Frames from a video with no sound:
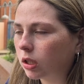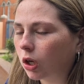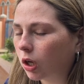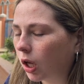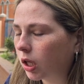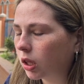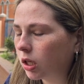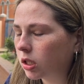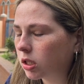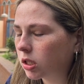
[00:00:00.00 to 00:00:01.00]
look like
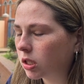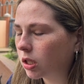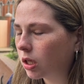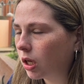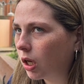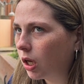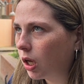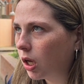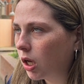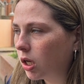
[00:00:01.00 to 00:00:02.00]
this.
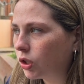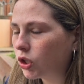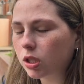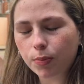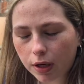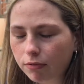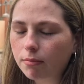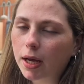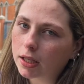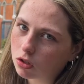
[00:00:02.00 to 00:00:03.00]
She's a bit of a
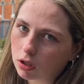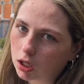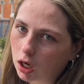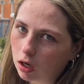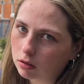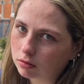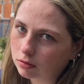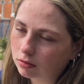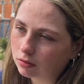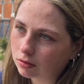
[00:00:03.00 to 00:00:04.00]
mess right now,
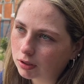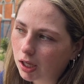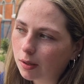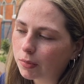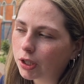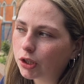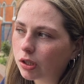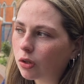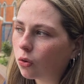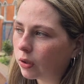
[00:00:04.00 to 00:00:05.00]
but it
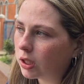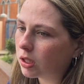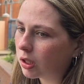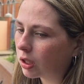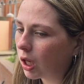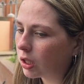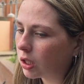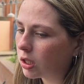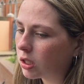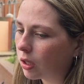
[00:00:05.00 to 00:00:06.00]
doesn't always look like
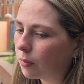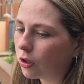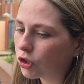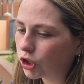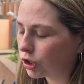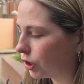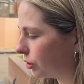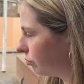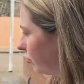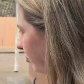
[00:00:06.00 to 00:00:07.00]
this, and I'm not sure
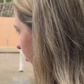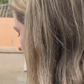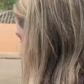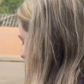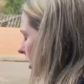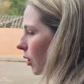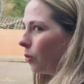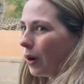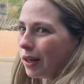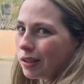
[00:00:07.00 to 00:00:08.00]

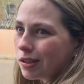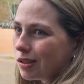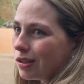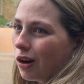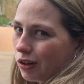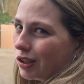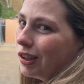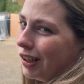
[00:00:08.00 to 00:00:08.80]
when it's not gonna